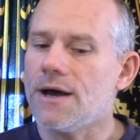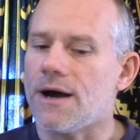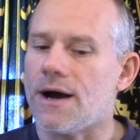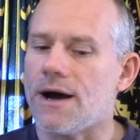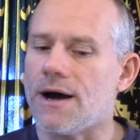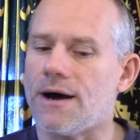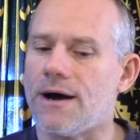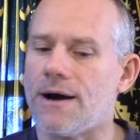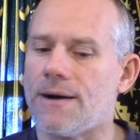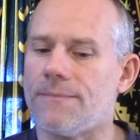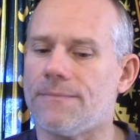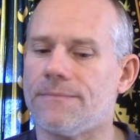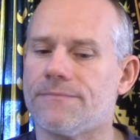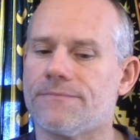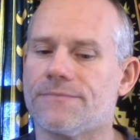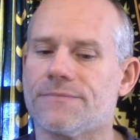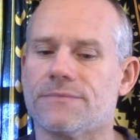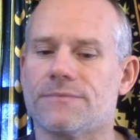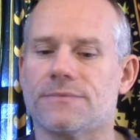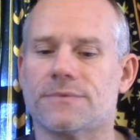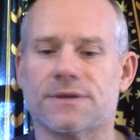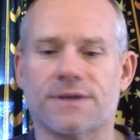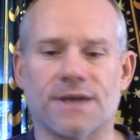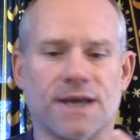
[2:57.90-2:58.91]

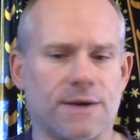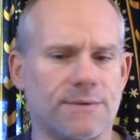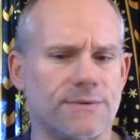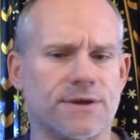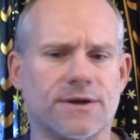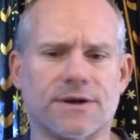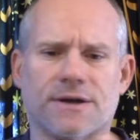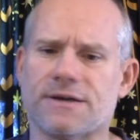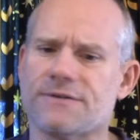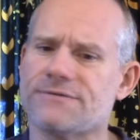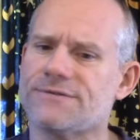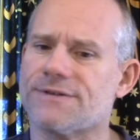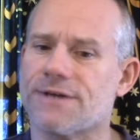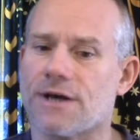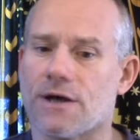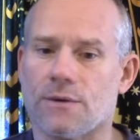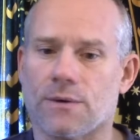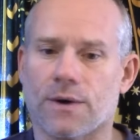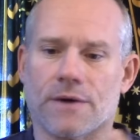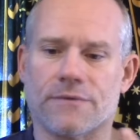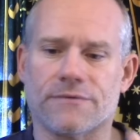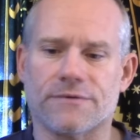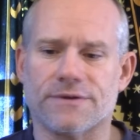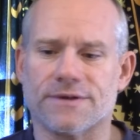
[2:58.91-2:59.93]
Um, take it with a grain of
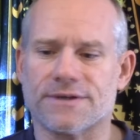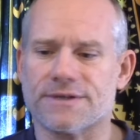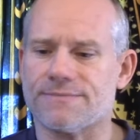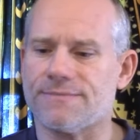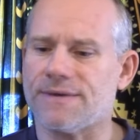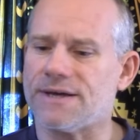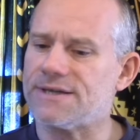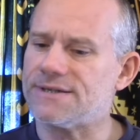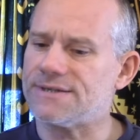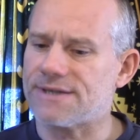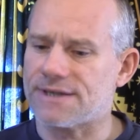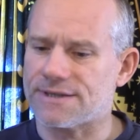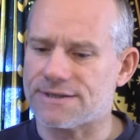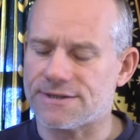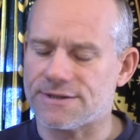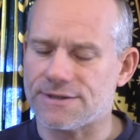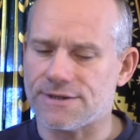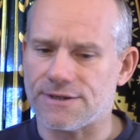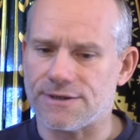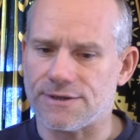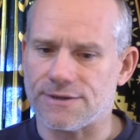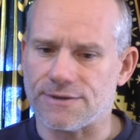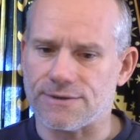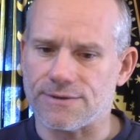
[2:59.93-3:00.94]
salt, however this makes sense
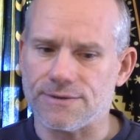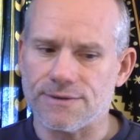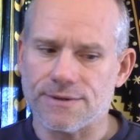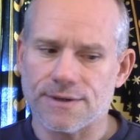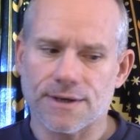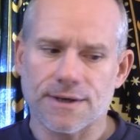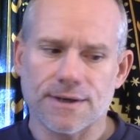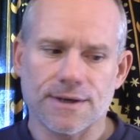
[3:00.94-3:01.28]
to you.